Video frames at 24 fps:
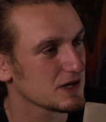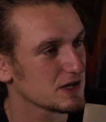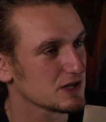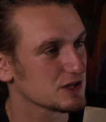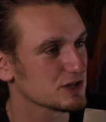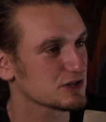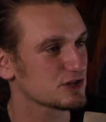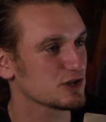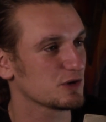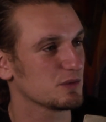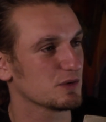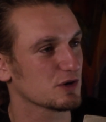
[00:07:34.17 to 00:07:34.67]

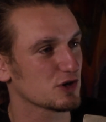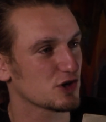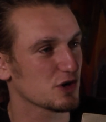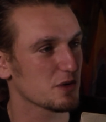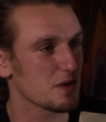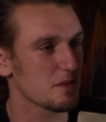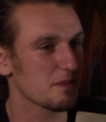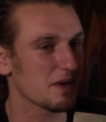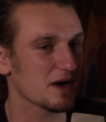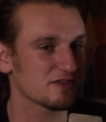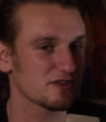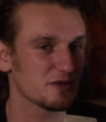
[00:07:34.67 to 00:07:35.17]
someone
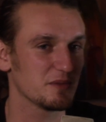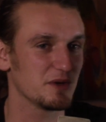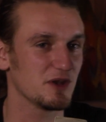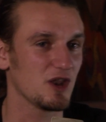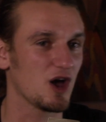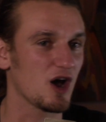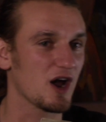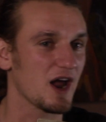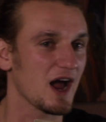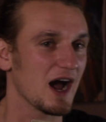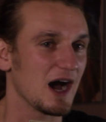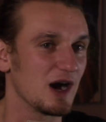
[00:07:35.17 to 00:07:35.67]
coming back from a
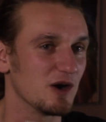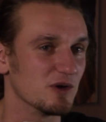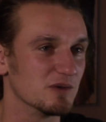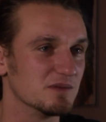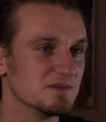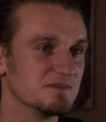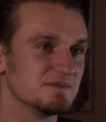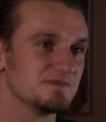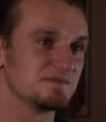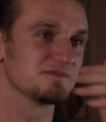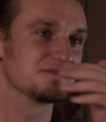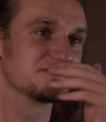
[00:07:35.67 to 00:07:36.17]
night out
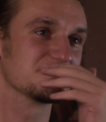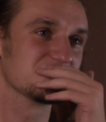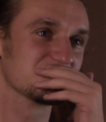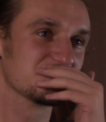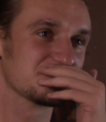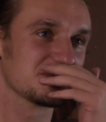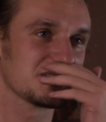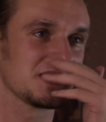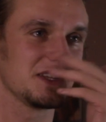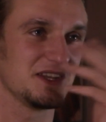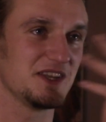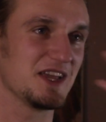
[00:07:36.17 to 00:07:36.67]

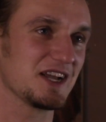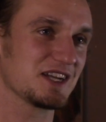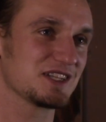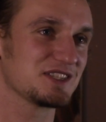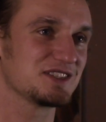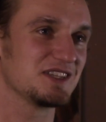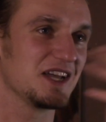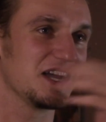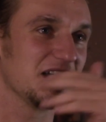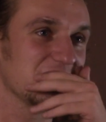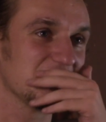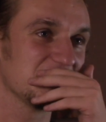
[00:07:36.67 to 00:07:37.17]
the next
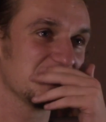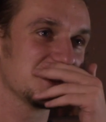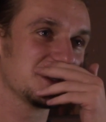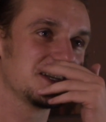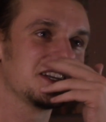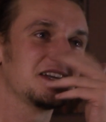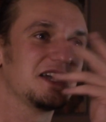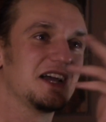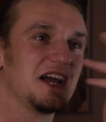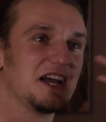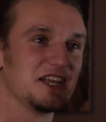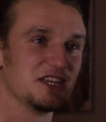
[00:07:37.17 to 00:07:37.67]
day,
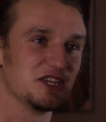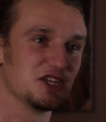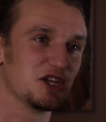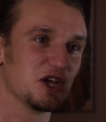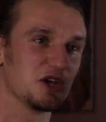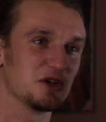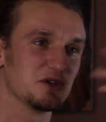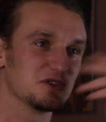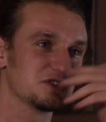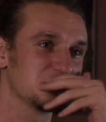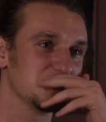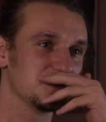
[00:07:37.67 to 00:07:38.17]
and you
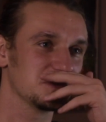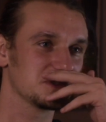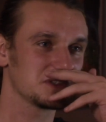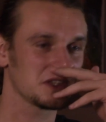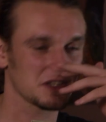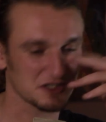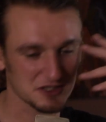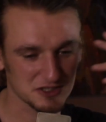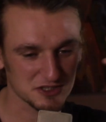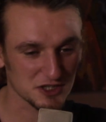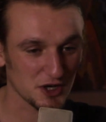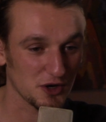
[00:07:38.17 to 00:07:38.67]
go to them. It's
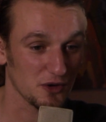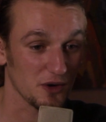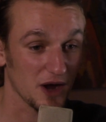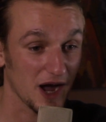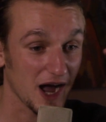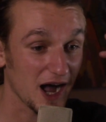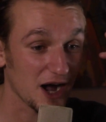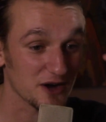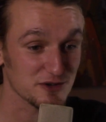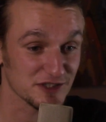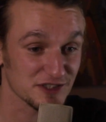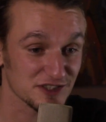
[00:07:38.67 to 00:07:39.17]
like, so
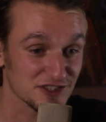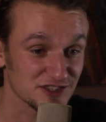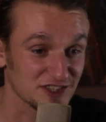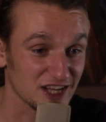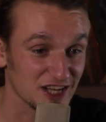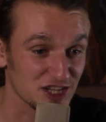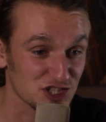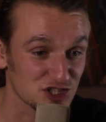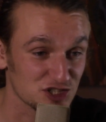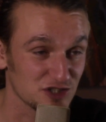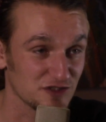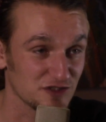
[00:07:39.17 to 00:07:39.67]
how does that shit